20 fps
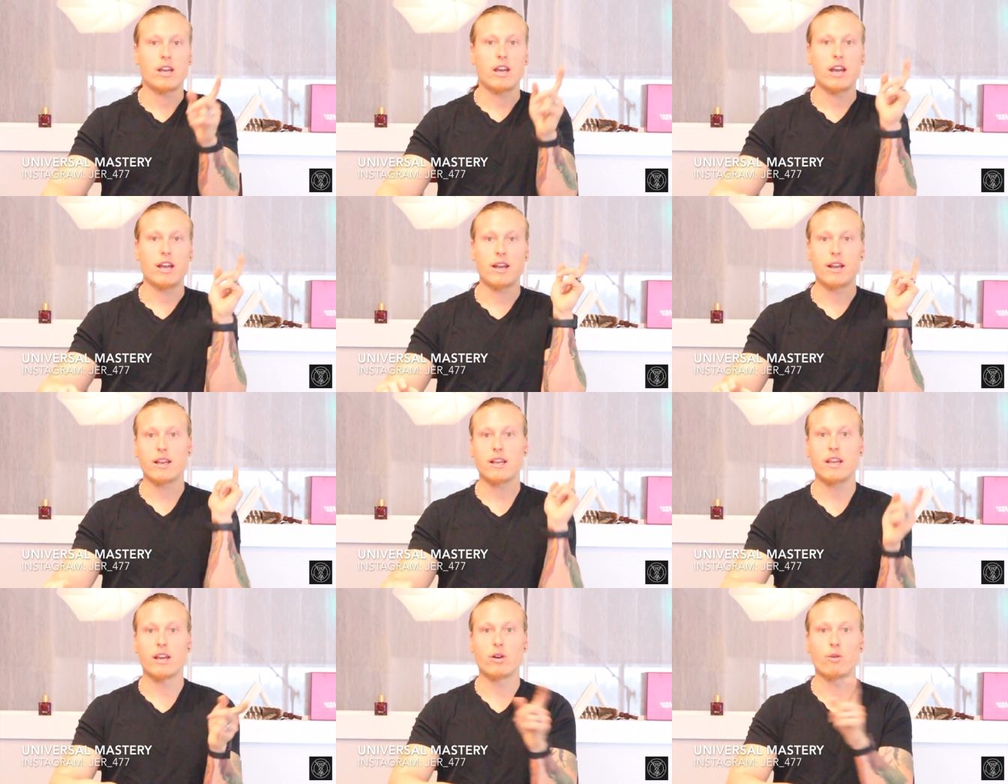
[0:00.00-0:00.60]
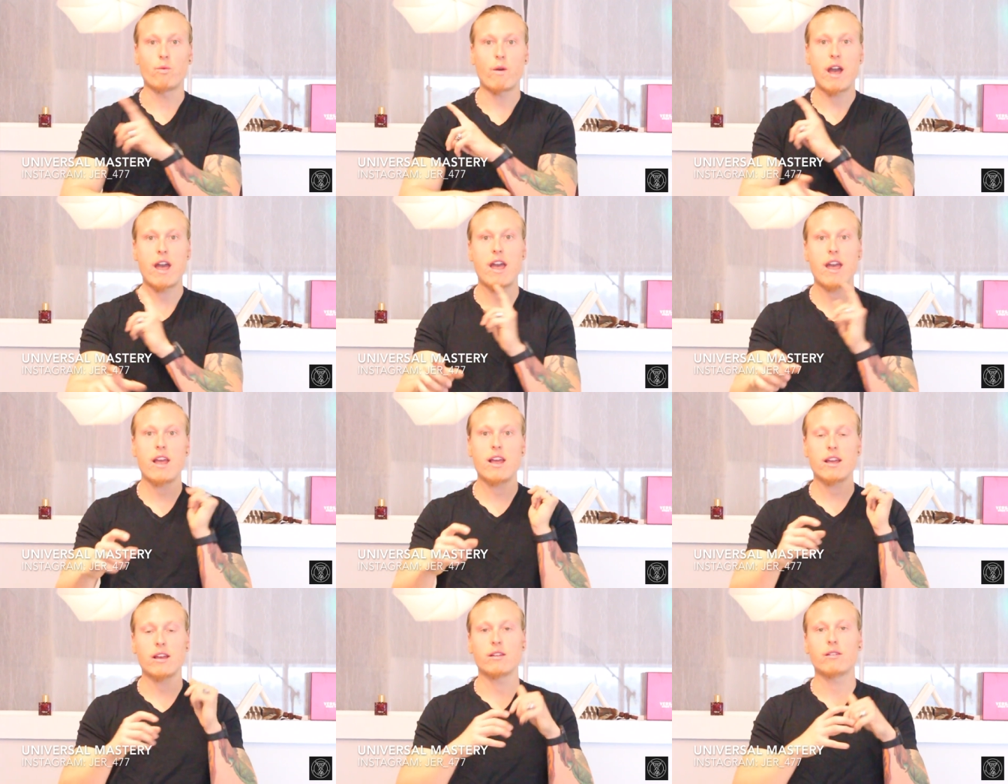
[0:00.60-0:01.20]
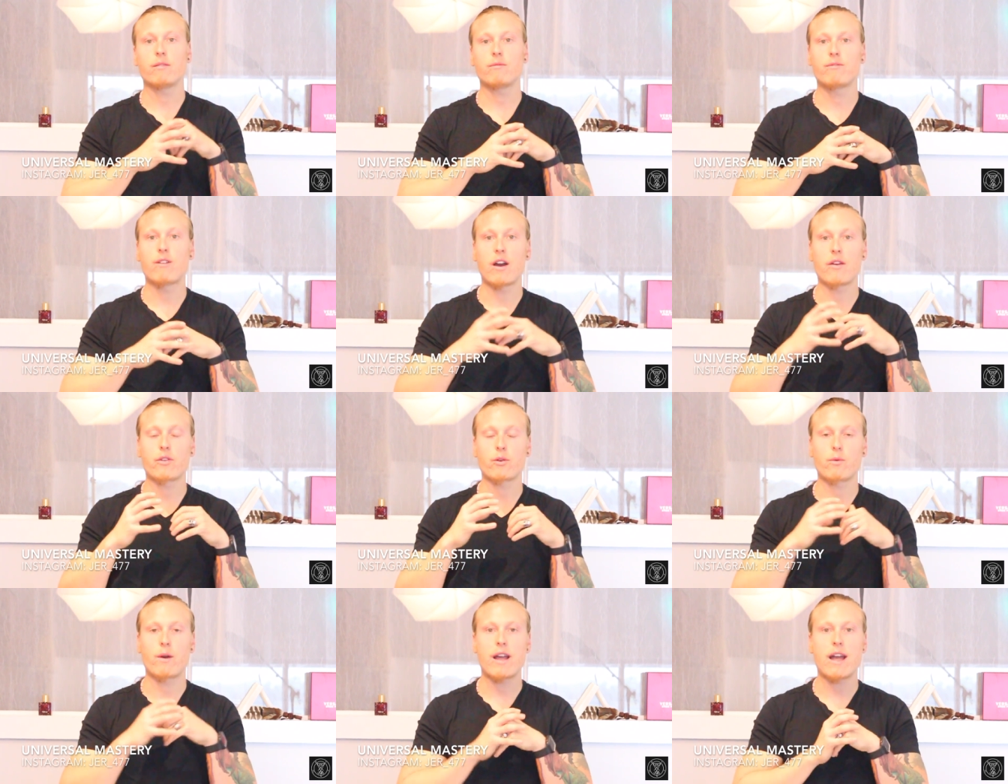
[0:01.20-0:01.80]
and get away and
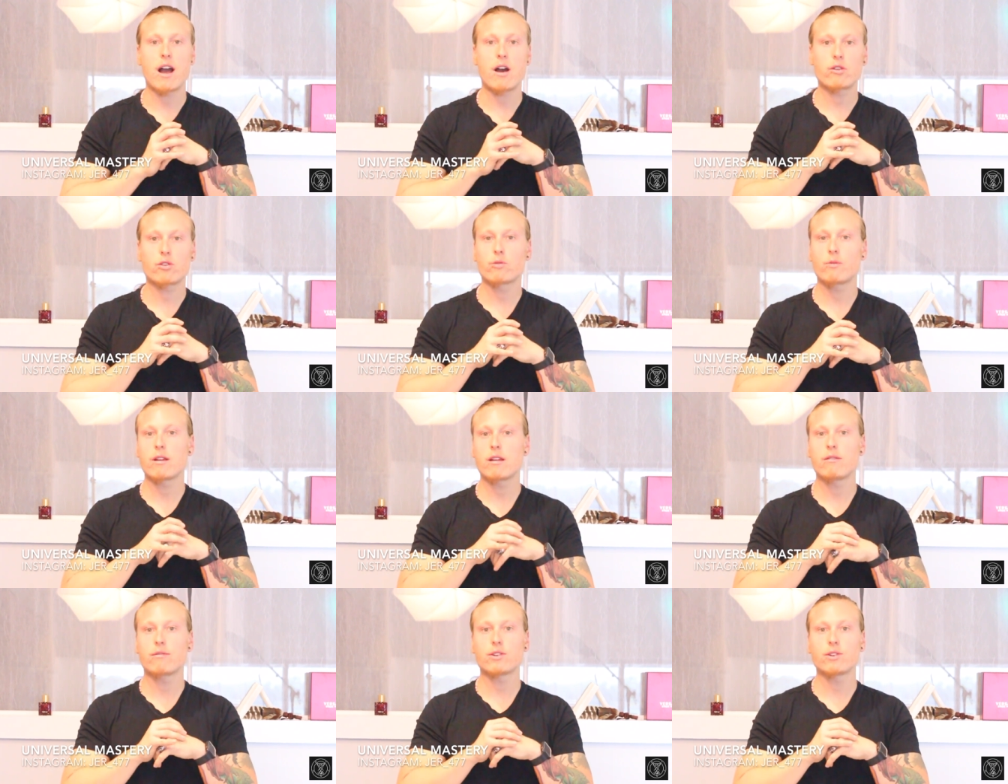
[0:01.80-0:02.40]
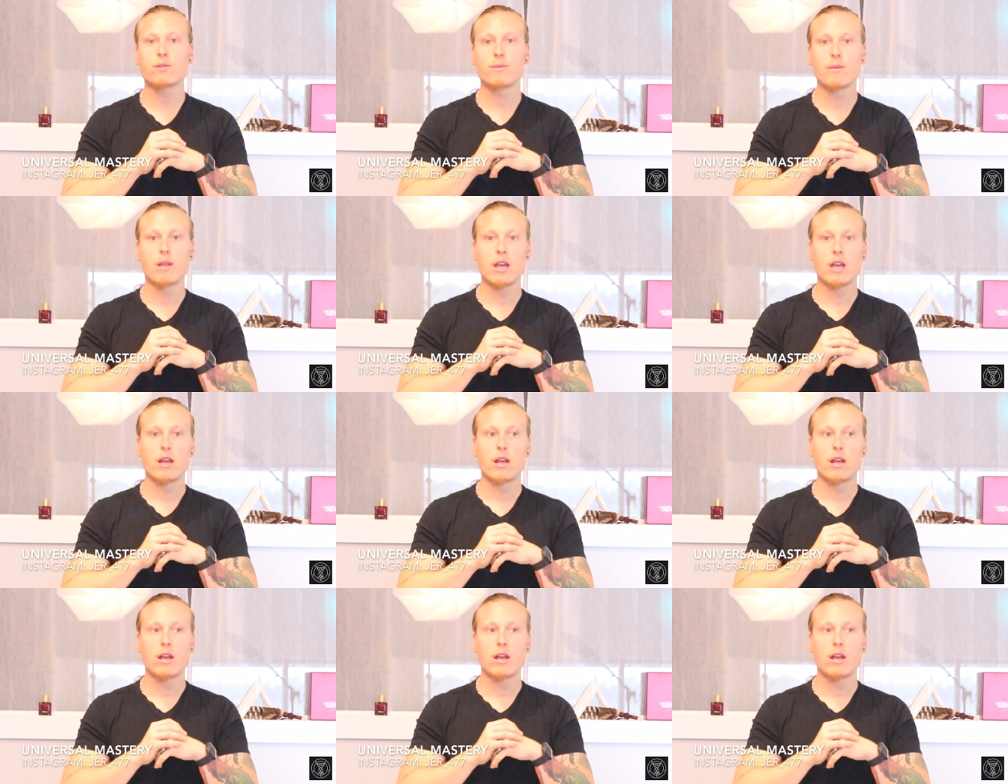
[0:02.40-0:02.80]
find their way out or whatever.